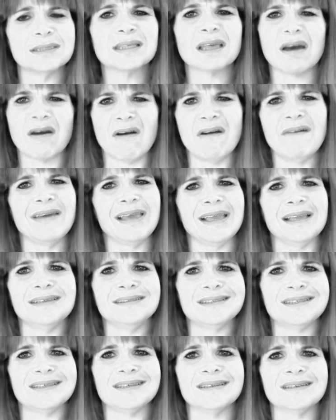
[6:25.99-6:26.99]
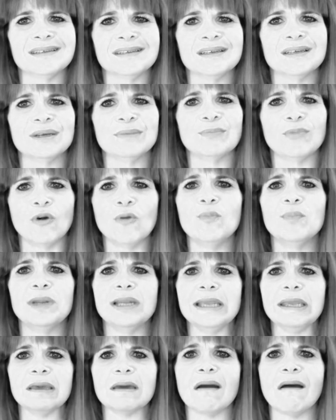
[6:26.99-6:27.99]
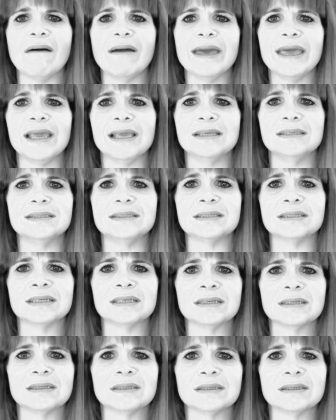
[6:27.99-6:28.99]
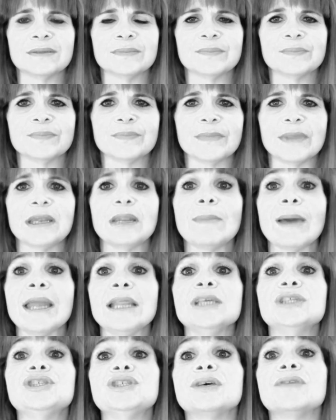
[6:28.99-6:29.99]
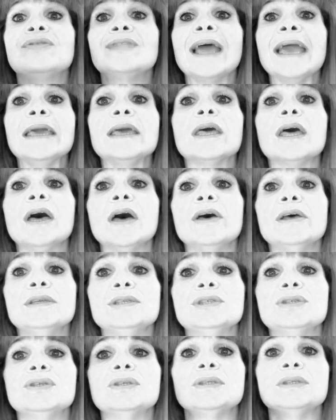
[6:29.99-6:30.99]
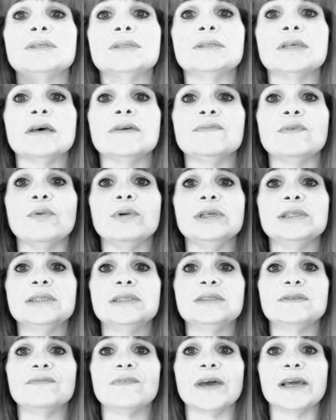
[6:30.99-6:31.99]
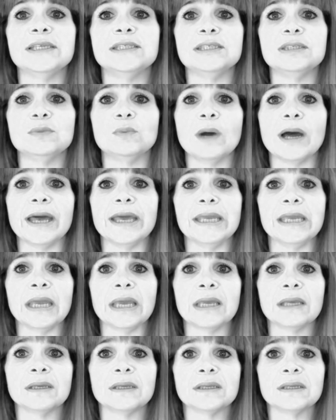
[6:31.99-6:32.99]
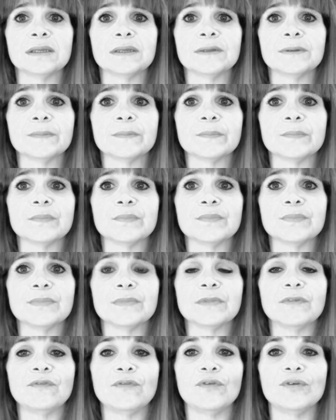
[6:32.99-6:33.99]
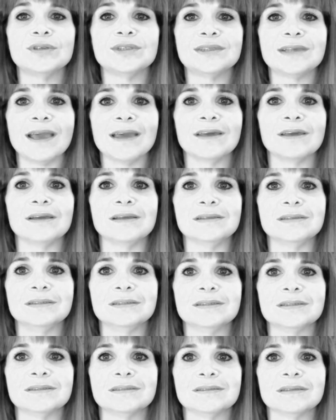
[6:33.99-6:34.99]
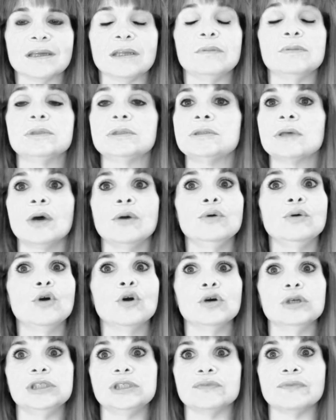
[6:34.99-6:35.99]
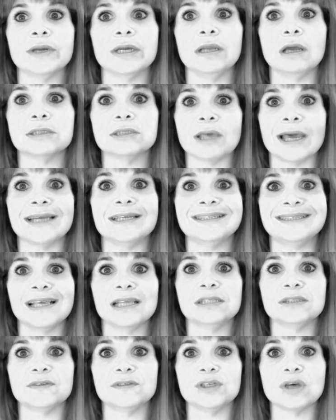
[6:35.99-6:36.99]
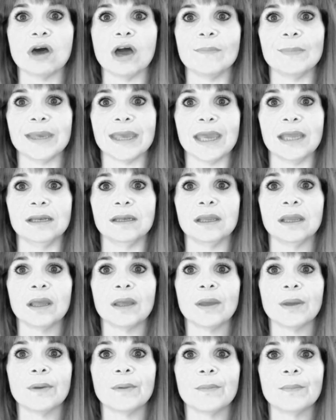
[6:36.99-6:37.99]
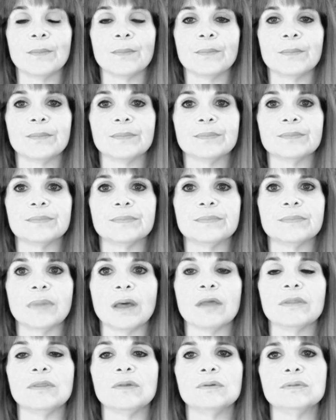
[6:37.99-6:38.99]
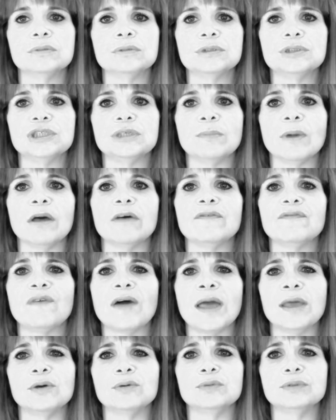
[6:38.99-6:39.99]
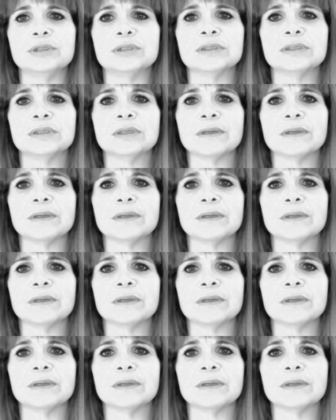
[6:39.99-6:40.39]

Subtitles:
kind. Properly kind. And I managed to thank her just as her voice faded away. And for a second, and it was so good to realise I had a sense of time again, but I thought she might have failed.